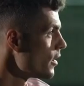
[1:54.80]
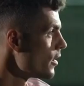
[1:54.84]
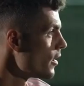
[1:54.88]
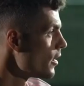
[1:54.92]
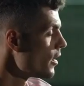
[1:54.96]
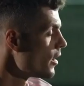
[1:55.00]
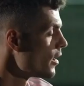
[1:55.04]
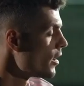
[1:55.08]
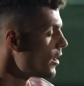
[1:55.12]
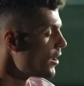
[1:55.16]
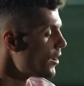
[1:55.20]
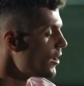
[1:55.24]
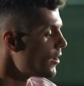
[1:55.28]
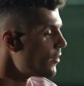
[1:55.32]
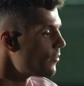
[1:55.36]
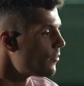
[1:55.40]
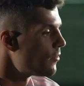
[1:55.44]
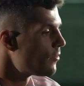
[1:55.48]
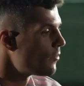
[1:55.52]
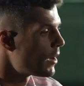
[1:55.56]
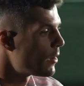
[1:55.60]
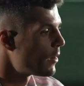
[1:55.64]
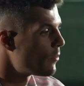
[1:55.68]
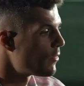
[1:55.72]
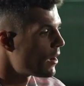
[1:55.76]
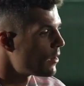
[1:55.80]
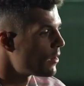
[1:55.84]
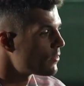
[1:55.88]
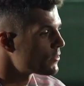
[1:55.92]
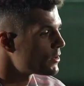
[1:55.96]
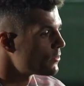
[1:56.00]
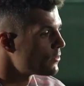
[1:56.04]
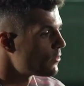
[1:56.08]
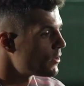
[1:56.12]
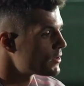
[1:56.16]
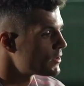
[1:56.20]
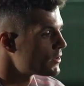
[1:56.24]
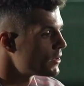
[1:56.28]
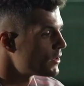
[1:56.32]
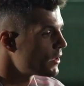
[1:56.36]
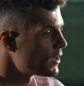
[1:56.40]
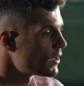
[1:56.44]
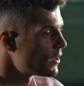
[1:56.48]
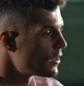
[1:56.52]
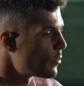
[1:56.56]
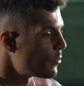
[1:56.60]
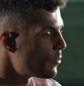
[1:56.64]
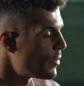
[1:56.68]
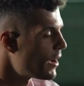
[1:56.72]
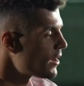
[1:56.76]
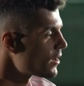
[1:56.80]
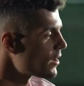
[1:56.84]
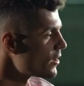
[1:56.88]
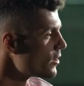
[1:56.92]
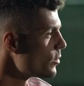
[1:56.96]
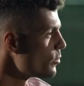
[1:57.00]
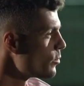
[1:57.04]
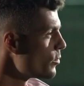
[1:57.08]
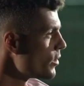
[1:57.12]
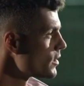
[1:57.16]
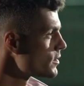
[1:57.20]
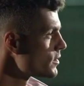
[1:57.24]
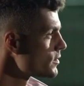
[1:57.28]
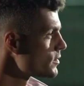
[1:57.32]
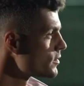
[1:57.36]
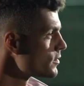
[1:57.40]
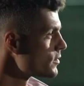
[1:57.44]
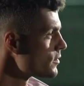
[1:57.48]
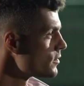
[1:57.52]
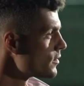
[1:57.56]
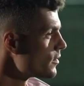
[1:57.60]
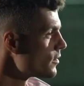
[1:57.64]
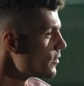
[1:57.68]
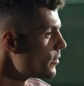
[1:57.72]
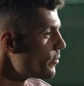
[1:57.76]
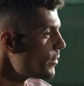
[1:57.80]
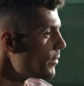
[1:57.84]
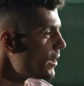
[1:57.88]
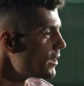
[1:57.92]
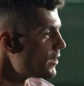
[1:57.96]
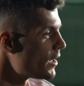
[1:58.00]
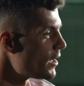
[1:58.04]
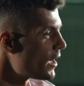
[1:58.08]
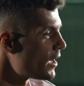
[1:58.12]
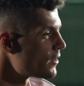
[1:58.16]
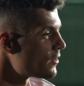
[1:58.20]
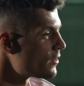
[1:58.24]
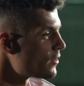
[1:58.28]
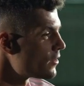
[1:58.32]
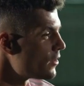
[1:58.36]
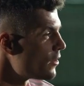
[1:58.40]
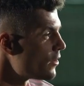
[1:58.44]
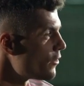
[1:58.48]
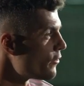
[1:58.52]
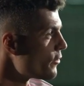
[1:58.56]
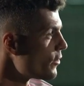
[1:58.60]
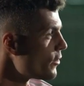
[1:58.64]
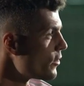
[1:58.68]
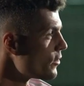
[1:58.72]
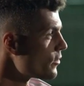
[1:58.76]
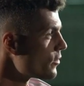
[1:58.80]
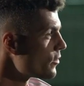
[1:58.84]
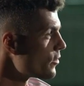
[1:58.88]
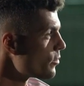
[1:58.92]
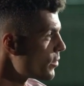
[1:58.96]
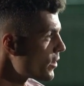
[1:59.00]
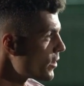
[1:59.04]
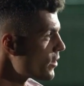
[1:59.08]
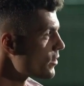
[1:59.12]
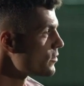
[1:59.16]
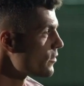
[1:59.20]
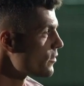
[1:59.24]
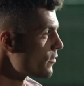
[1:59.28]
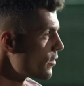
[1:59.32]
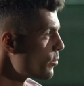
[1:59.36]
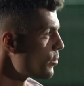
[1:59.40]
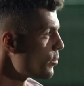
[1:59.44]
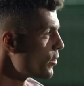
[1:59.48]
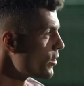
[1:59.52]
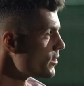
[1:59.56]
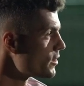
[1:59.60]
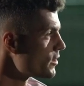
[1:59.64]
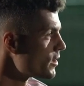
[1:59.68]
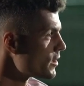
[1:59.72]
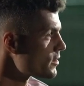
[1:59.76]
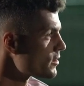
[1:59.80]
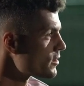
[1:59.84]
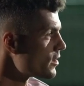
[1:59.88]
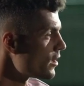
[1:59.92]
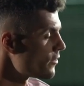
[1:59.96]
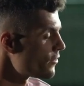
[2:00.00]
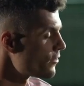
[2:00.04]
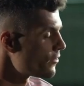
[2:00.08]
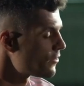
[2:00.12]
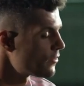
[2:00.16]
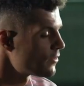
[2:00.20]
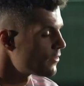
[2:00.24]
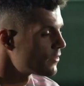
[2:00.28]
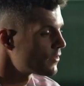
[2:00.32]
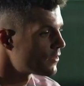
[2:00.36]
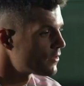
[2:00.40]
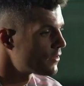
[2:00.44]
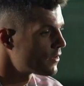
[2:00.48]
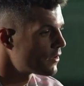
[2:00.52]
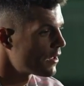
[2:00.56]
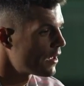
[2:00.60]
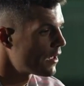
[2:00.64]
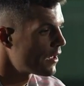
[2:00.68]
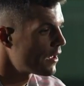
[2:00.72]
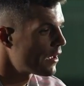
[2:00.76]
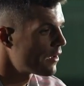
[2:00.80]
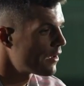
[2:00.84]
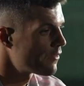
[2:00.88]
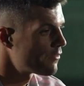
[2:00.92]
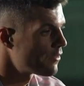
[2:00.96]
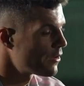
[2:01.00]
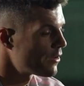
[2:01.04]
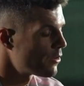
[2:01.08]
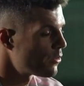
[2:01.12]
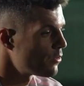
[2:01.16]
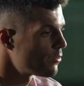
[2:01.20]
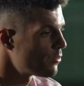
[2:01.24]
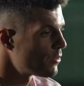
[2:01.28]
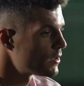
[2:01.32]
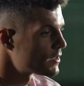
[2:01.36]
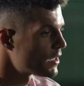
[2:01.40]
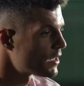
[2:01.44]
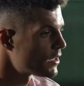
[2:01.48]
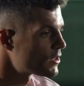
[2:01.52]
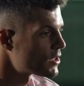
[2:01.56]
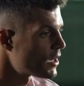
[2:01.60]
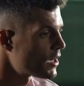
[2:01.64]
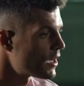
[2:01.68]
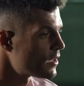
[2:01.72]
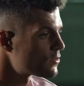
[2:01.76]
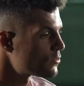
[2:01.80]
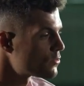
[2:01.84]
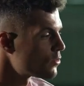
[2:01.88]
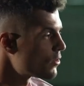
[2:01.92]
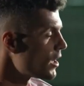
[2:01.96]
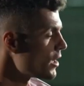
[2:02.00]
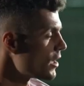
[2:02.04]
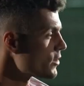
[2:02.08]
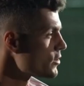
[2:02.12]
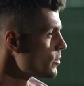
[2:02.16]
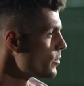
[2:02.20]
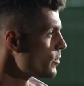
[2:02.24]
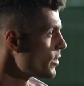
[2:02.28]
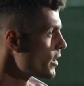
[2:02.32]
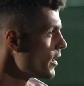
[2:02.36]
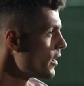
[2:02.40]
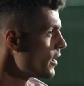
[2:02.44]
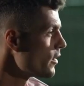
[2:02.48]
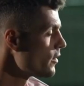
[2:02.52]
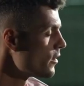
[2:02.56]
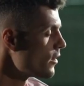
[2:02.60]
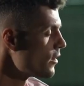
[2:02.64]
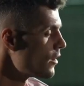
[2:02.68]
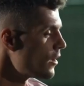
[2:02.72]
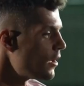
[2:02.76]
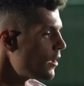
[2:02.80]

My mom, she was sitting in the back in the bus, and my dad in the front. Because of the politics stuff, they have always a chance to catch him again.